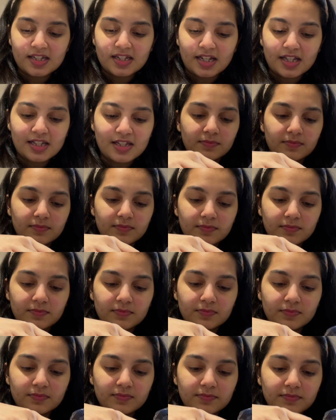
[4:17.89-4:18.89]
test.
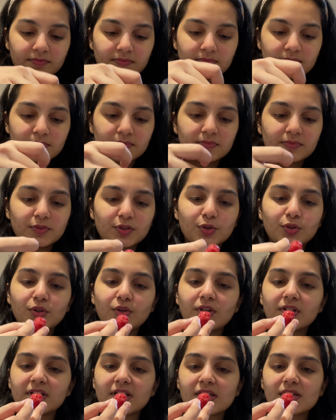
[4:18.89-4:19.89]
Oh
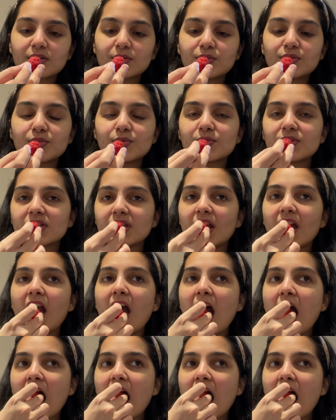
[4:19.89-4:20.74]
god, they're so juicy.